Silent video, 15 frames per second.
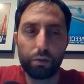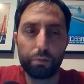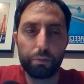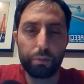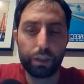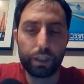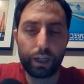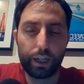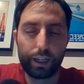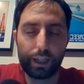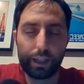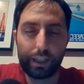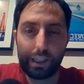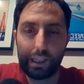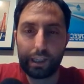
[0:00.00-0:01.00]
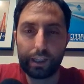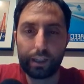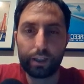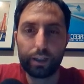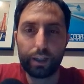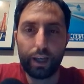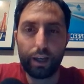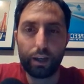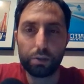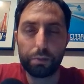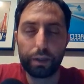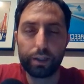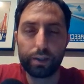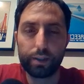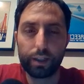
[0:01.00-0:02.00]
be talking like
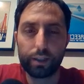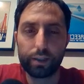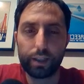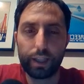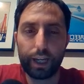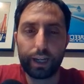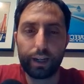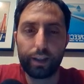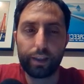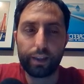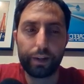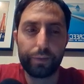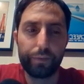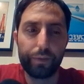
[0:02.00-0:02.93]
Elspeth 6 and that kind of thing.